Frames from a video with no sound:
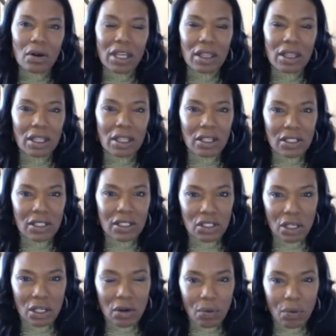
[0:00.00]
this
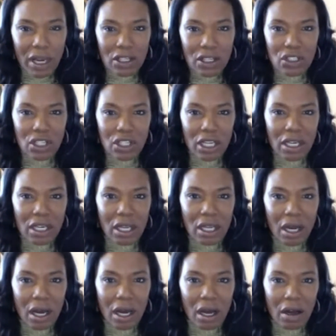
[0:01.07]
generation
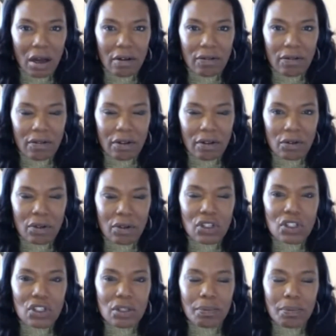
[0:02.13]
of with
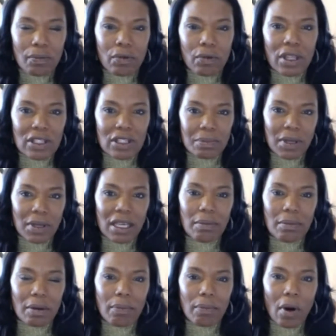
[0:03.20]
with us being
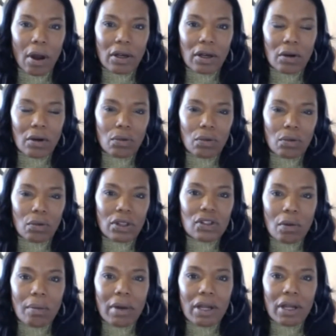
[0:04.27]
bombarded with
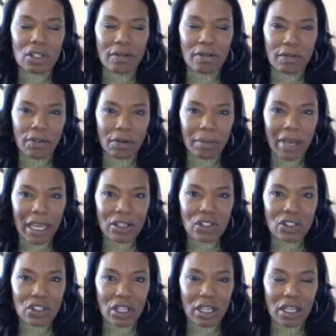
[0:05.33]
so much
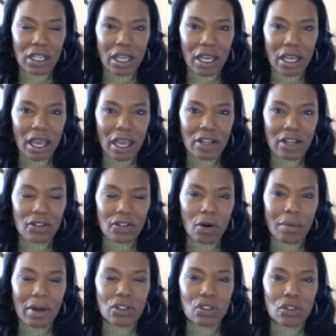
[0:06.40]
information and so
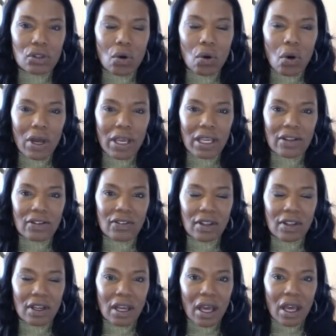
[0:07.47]
much
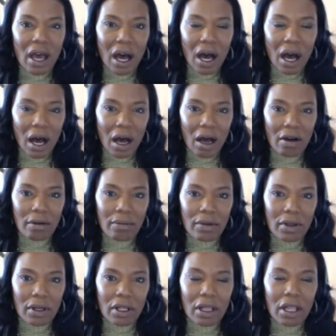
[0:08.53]
noise, um,
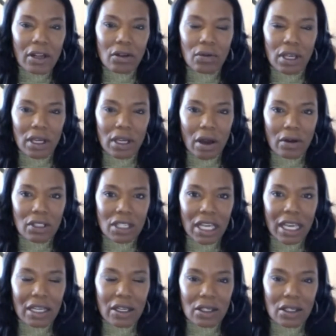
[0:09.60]
cluttering our
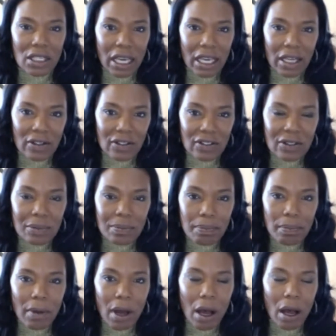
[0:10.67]
day-to-day. -day
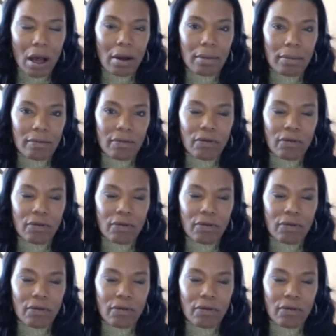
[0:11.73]
um, mm-hmm.